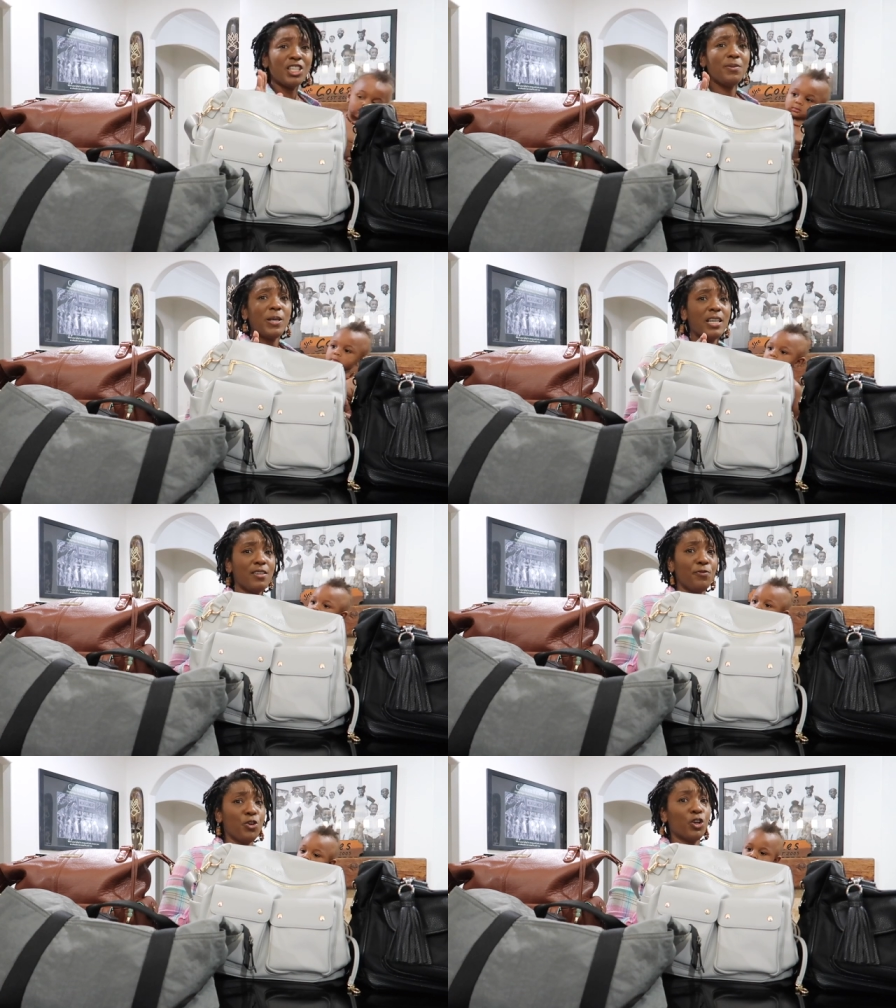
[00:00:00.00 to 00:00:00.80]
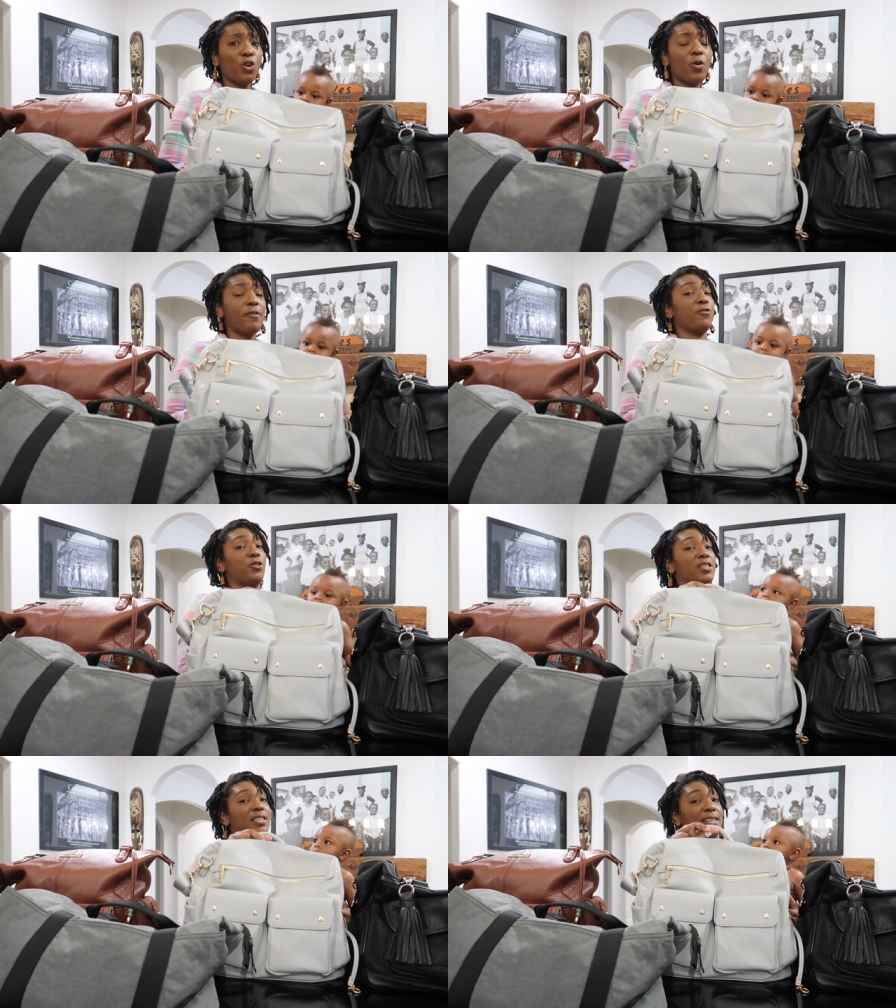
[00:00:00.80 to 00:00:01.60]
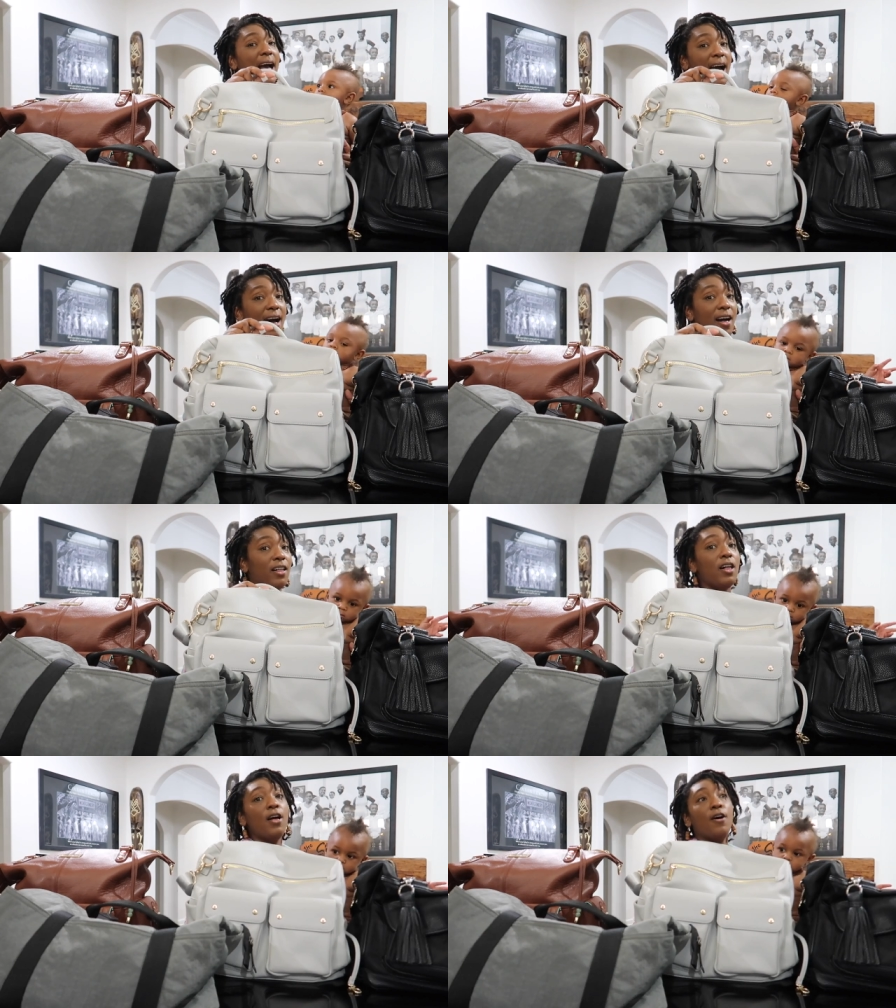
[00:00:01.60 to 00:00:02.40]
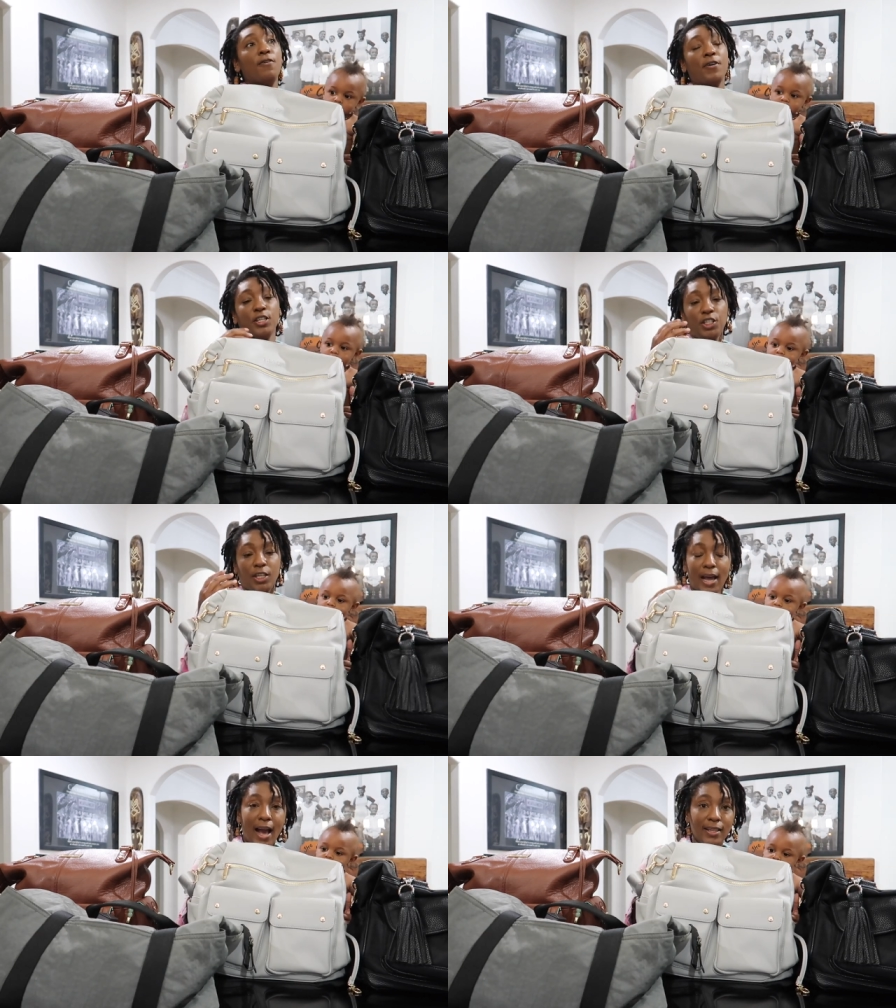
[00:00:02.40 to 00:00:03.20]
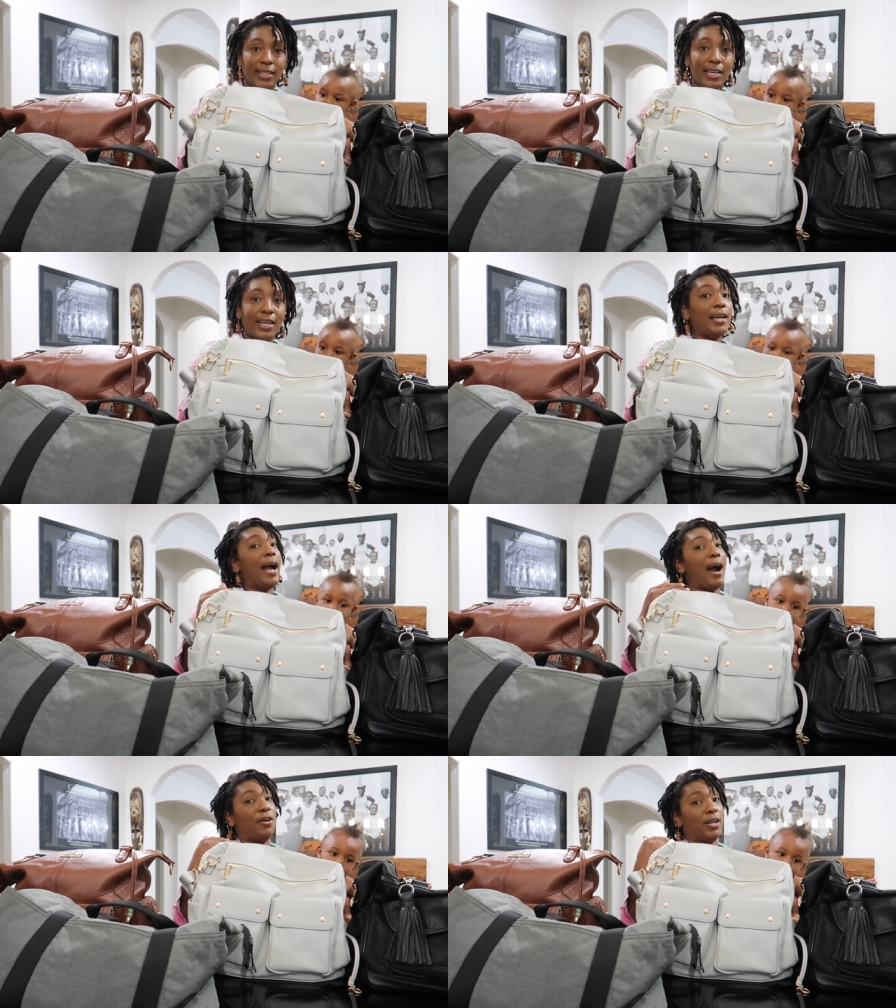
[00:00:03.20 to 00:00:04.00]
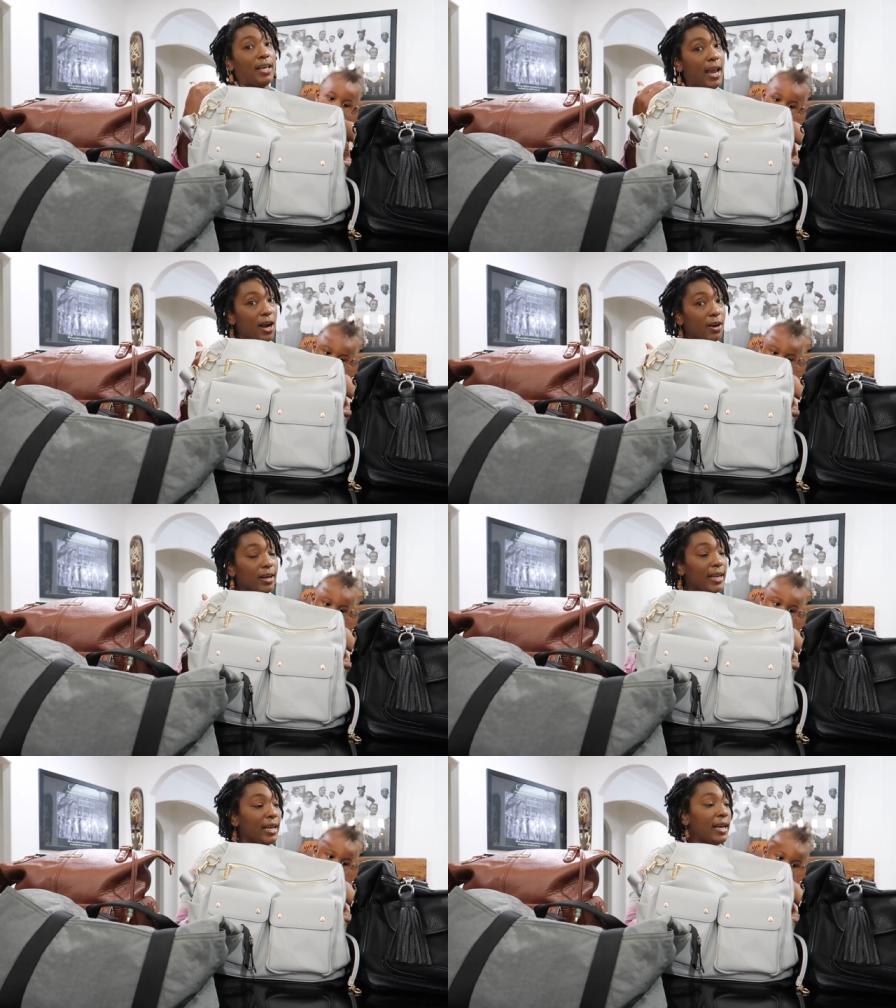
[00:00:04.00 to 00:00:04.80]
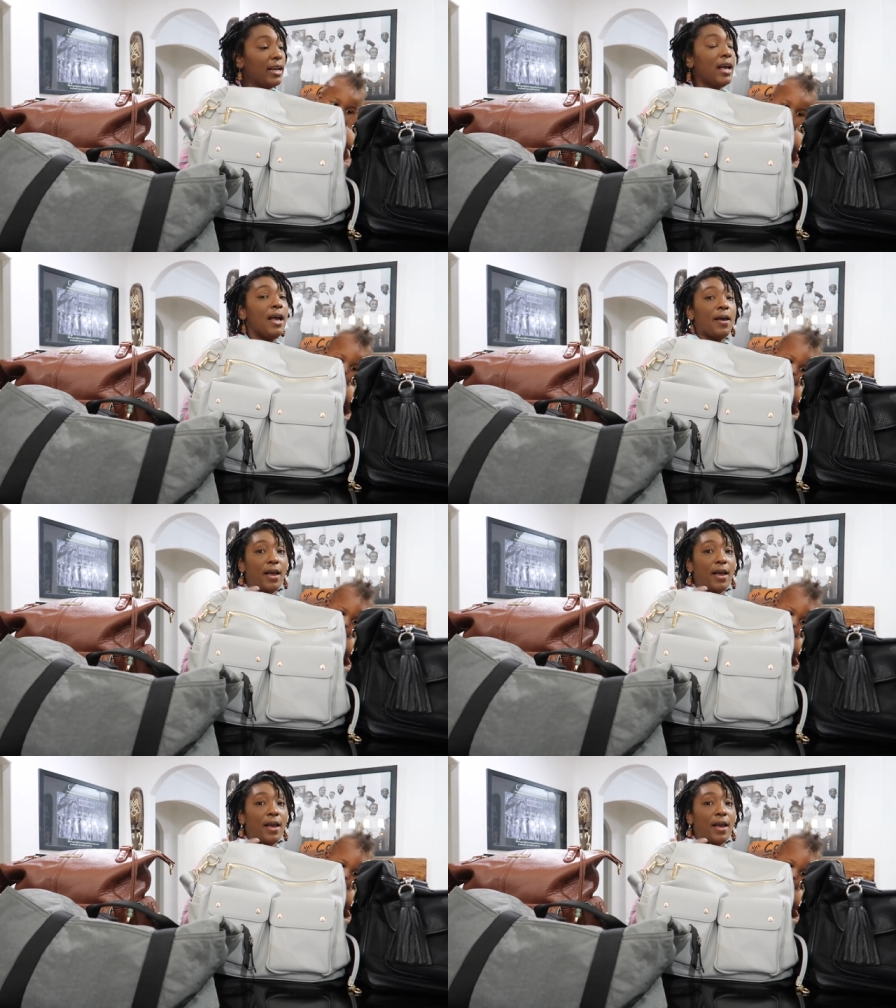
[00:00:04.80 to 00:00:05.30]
just because if you're going for style, functionality, how to carry it,